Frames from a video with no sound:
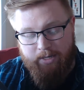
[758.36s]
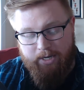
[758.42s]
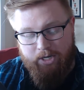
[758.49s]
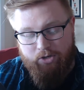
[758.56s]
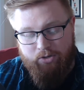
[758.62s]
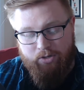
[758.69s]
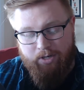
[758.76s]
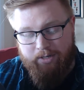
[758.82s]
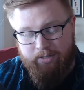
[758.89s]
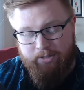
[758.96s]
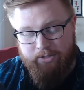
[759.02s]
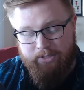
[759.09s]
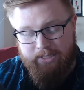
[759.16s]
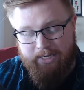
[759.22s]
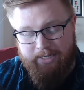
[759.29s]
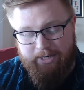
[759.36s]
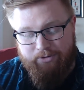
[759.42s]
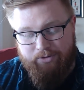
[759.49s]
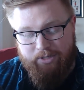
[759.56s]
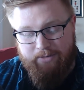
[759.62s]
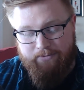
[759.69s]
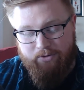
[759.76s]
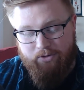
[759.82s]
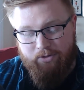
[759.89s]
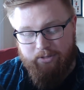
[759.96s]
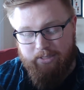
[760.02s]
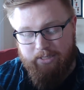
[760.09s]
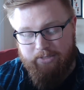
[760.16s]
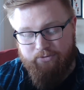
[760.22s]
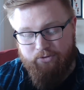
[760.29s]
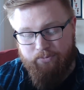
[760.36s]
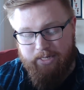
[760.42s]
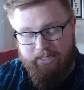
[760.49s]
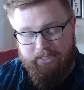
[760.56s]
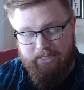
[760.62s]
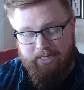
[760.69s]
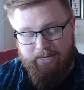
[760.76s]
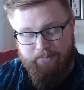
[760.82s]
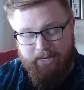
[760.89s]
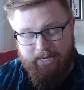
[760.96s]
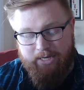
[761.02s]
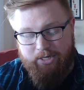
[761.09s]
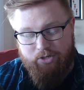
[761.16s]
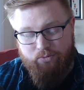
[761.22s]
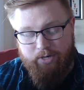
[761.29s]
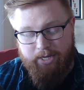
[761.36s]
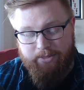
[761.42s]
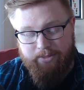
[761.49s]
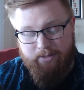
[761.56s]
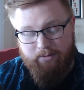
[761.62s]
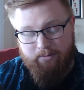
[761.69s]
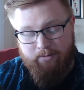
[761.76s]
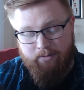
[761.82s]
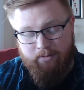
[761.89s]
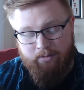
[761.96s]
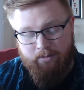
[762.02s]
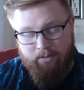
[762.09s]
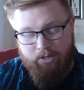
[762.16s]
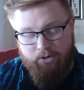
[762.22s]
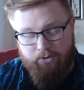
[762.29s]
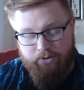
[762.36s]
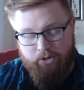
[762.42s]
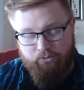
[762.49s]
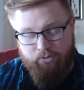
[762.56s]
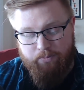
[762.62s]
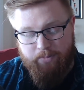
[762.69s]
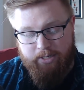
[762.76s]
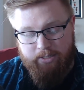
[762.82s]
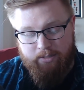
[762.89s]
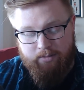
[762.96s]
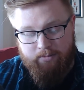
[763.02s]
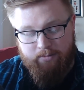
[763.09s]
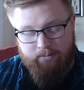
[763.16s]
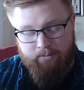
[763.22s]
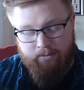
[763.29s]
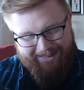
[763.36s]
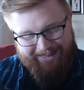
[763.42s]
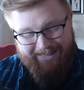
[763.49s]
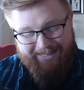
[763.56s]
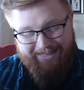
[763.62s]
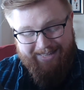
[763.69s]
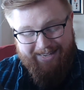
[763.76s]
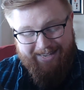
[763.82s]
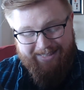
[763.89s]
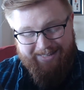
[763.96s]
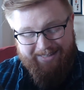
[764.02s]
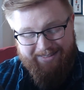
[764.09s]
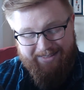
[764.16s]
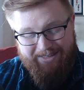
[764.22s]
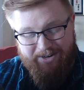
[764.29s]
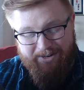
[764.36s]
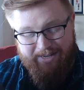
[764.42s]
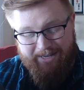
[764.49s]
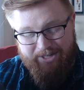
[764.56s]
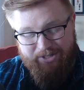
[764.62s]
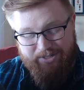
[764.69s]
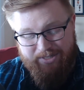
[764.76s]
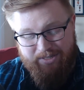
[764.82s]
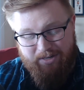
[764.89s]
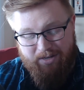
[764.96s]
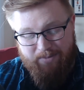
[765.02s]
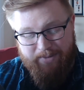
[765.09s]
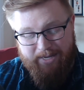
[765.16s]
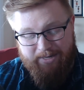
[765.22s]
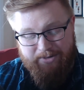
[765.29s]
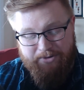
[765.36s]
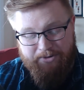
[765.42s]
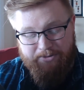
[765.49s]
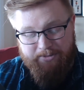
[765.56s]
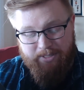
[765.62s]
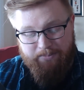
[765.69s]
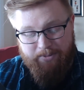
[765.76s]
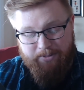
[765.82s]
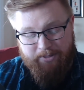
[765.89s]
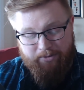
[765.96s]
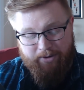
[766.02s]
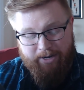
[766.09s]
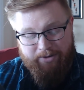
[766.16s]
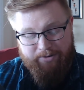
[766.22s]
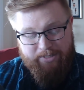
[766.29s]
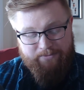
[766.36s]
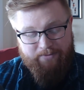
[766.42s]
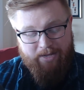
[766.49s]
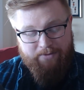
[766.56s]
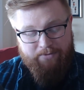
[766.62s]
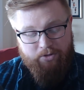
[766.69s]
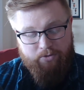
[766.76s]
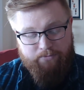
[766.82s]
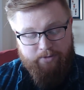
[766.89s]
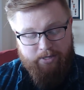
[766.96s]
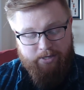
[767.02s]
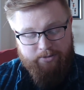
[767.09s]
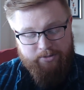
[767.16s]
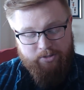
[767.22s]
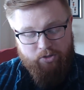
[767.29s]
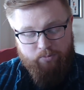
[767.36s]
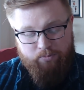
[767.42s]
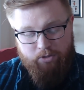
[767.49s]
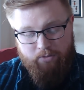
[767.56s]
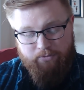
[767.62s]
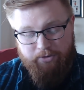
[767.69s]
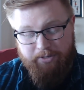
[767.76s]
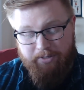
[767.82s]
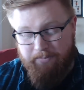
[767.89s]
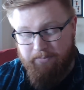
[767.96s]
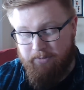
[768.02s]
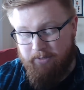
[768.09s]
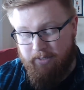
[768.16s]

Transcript: "You do not understand how difficult it is for me to stand by and do nothing," Uriel rebutted. In the alley, the Archangel saw a man curled up on the ground as five other figures loomed over him.